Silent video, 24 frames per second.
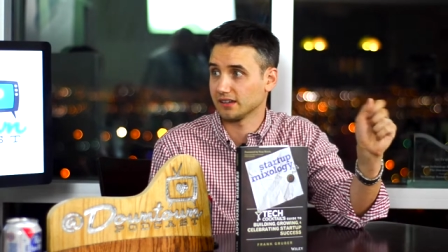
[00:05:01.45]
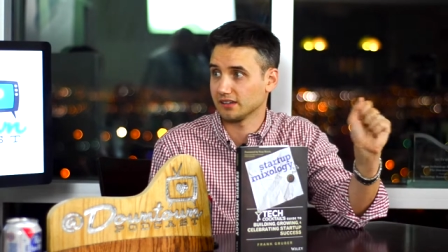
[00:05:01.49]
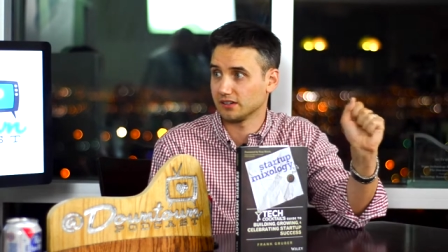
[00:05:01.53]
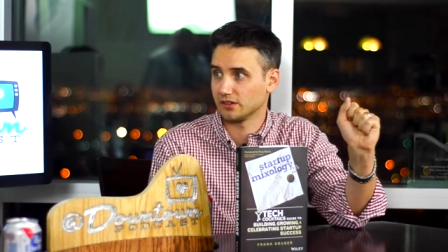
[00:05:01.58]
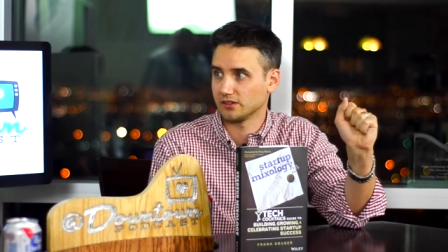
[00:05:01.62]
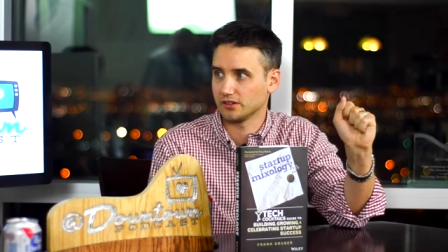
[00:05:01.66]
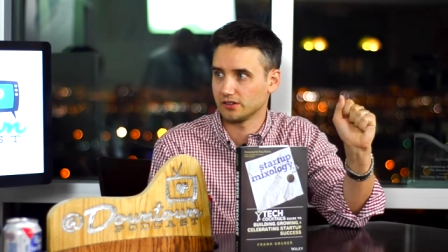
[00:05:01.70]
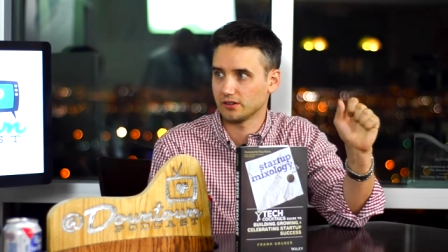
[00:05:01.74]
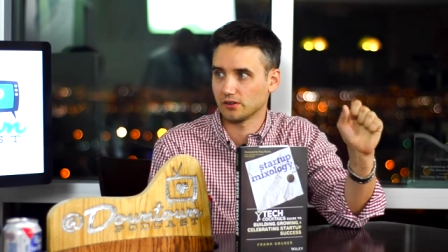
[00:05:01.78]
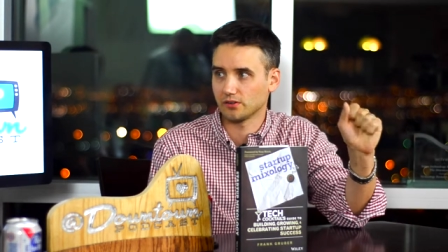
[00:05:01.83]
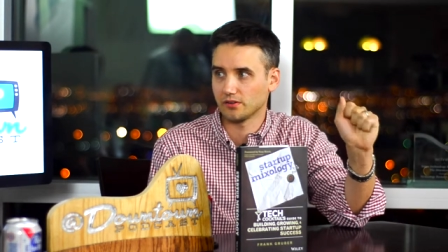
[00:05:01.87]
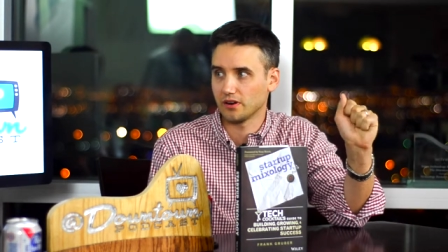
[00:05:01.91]
You know,
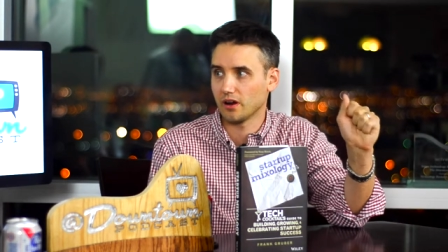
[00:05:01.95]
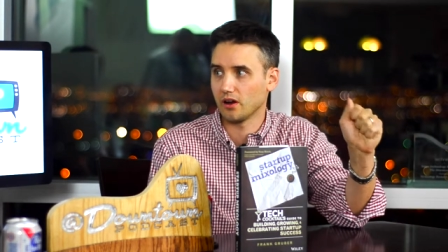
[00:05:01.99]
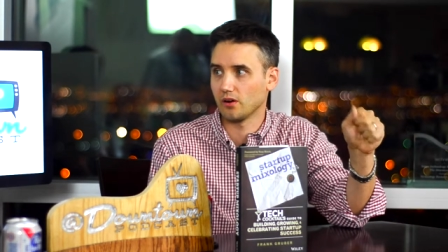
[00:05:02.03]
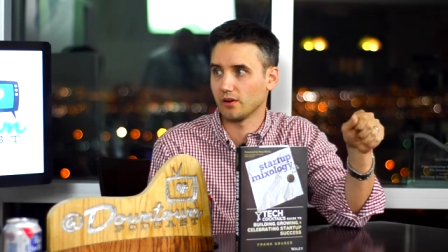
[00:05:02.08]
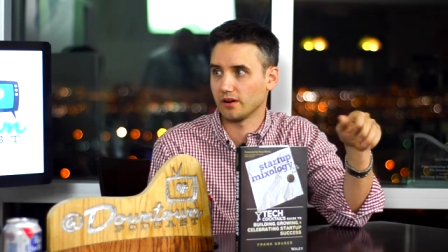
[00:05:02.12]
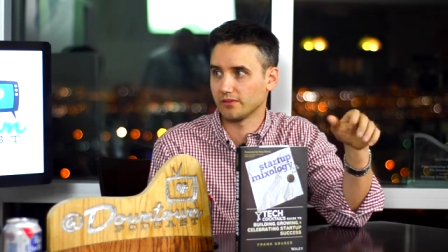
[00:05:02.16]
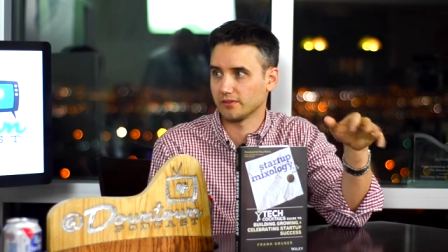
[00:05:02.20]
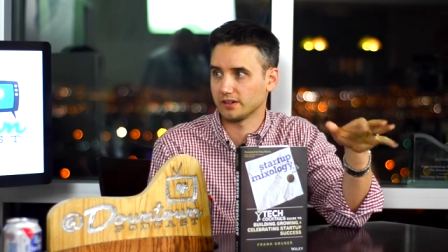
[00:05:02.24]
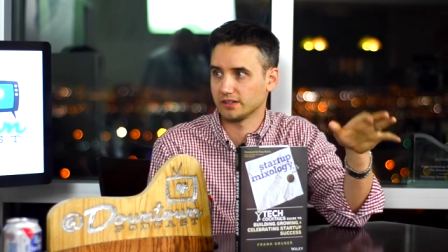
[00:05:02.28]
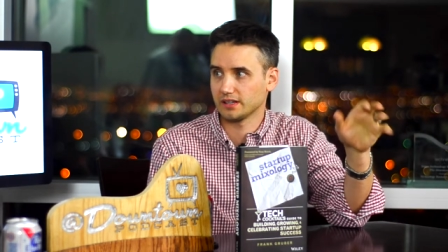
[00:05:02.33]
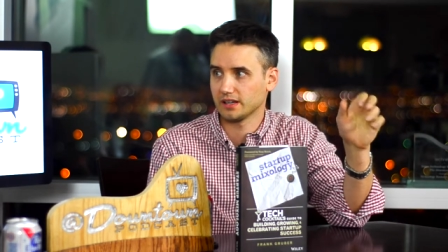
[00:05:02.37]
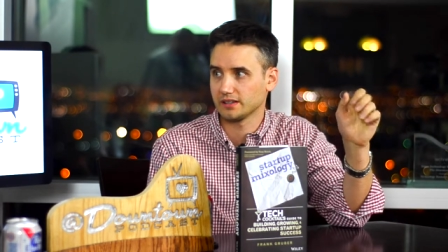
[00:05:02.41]
you don't know.
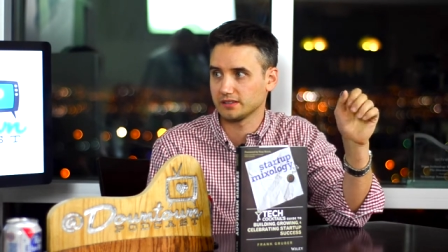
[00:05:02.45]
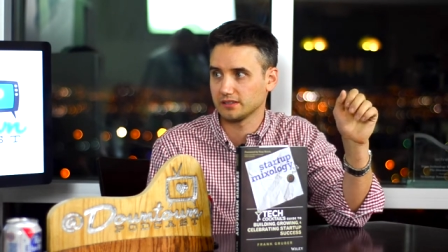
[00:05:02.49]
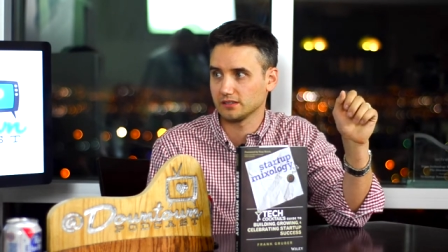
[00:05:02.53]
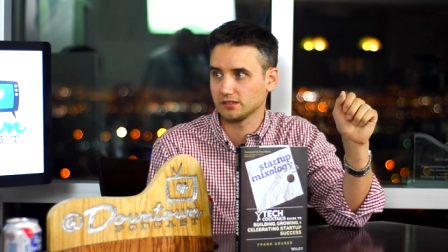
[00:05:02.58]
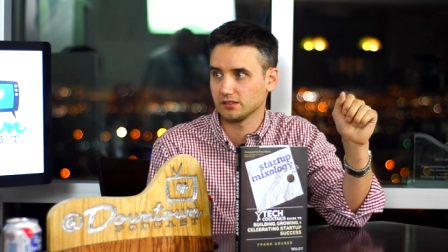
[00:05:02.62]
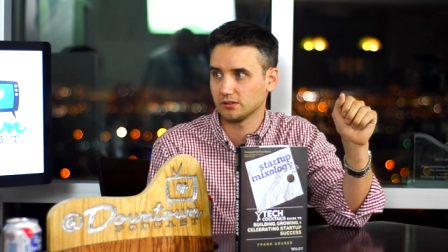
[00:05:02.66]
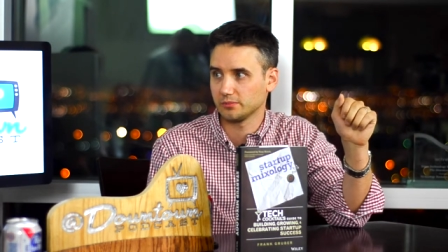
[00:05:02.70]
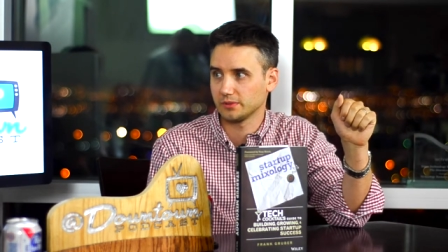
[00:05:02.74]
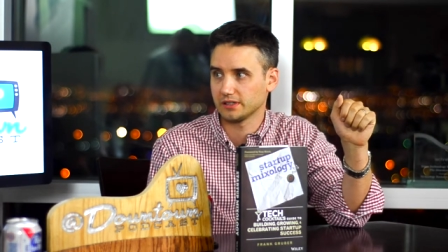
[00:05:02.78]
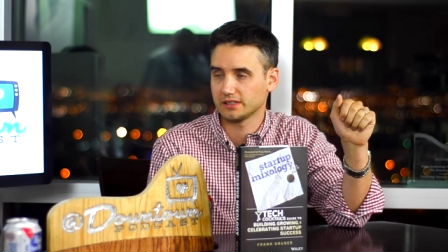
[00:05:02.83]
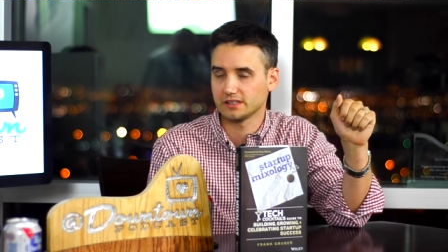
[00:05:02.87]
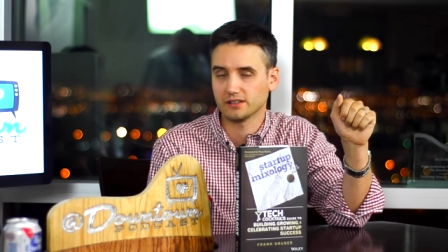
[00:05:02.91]
Every day is a
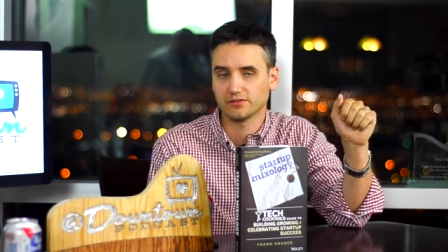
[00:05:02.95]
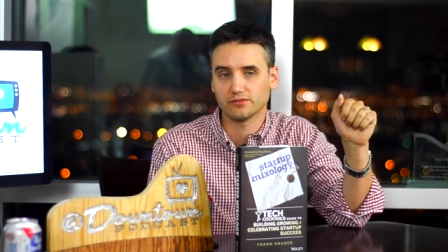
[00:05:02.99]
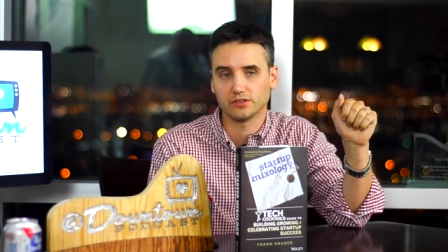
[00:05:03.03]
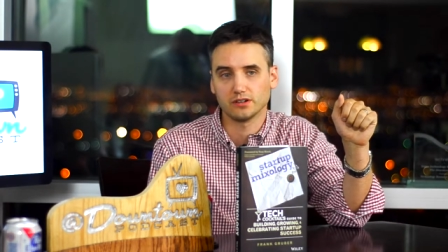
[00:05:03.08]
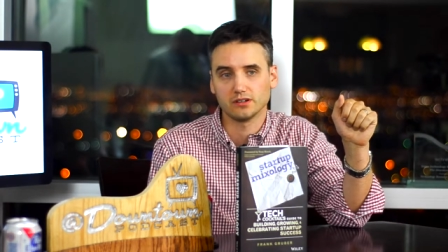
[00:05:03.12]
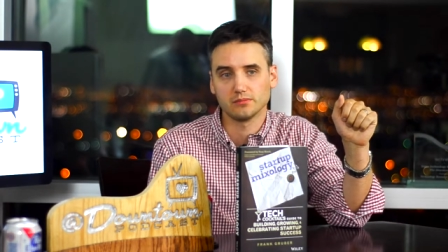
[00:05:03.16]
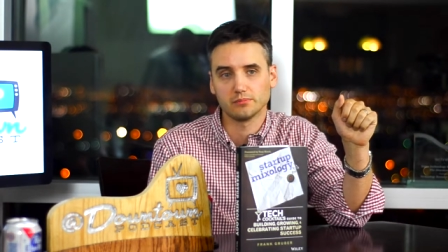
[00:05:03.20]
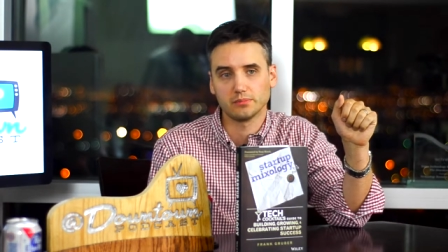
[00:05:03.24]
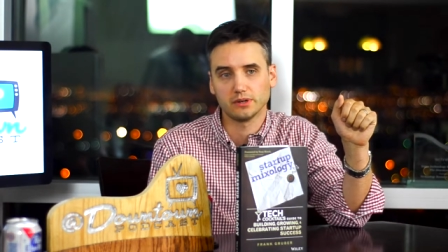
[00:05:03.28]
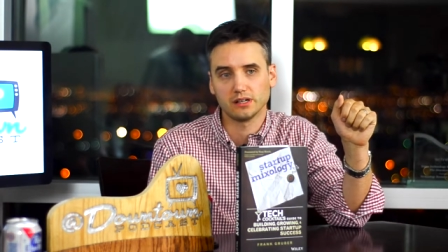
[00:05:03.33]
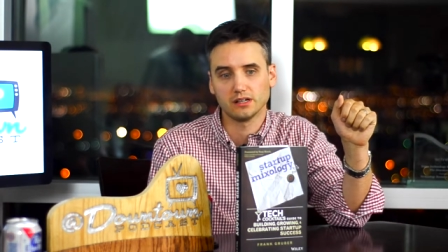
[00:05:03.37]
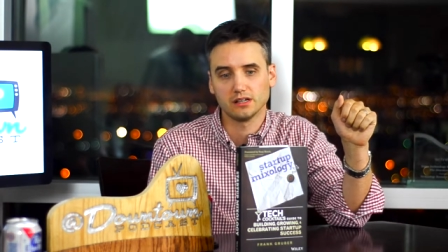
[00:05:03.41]
little bit
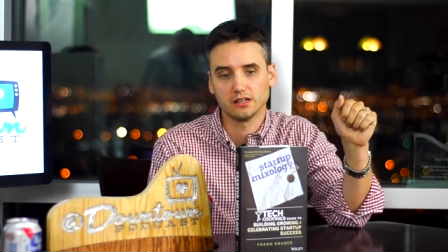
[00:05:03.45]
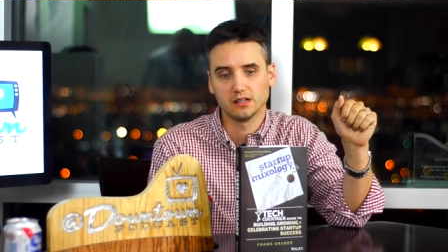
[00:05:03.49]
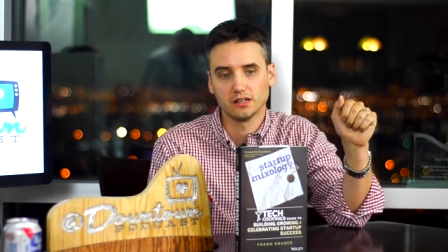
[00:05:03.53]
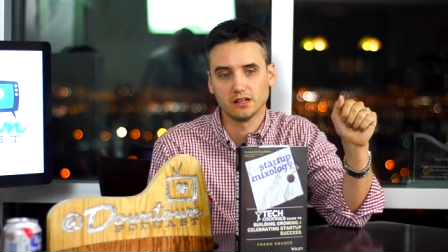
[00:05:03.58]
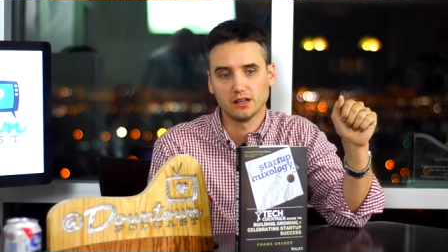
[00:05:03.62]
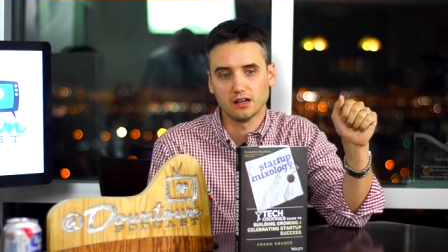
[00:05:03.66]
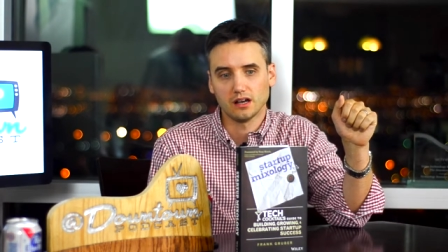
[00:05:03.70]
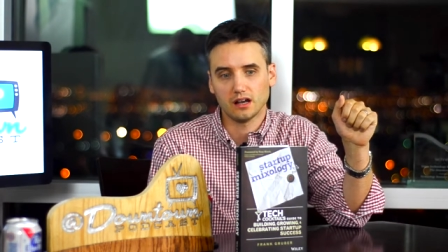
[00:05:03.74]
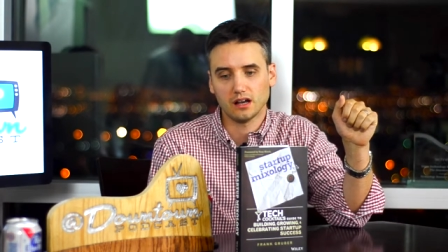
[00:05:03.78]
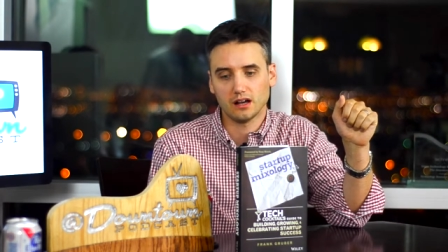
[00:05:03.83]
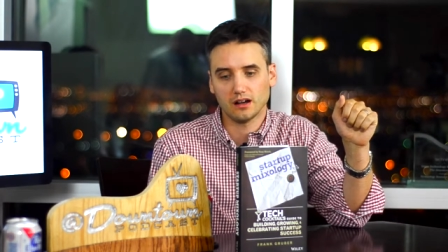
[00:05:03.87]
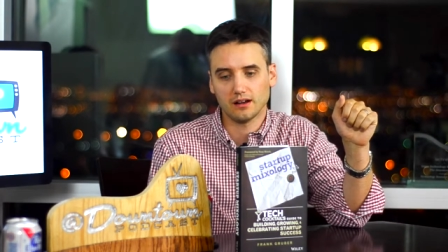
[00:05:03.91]
different, mm-hmm.
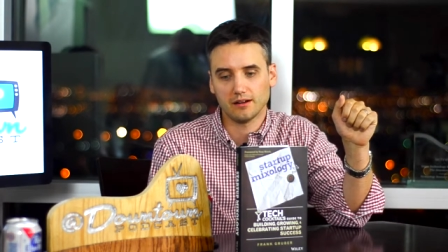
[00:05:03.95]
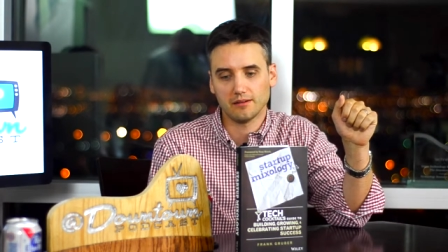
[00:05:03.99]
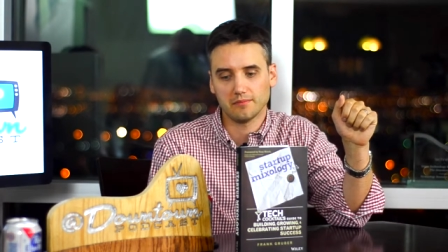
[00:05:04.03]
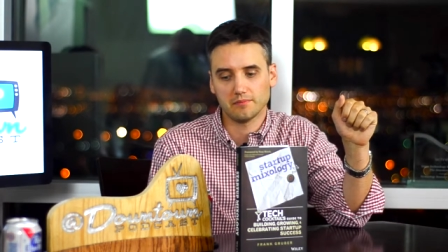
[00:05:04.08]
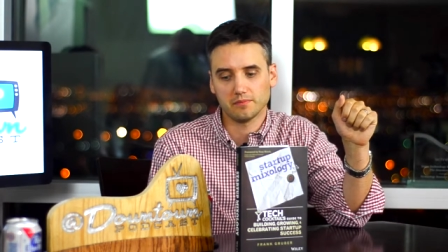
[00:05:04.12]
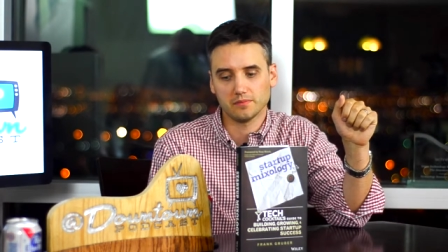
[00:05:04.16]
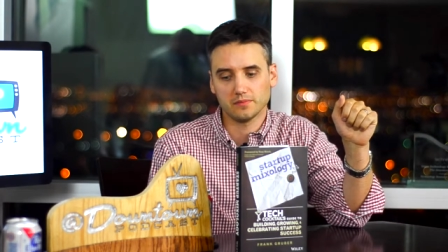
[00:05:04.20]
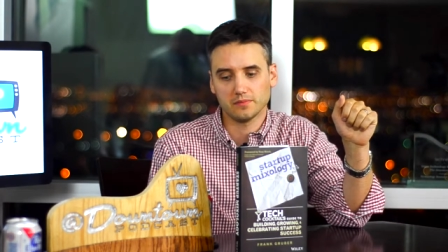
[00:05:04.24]
but um,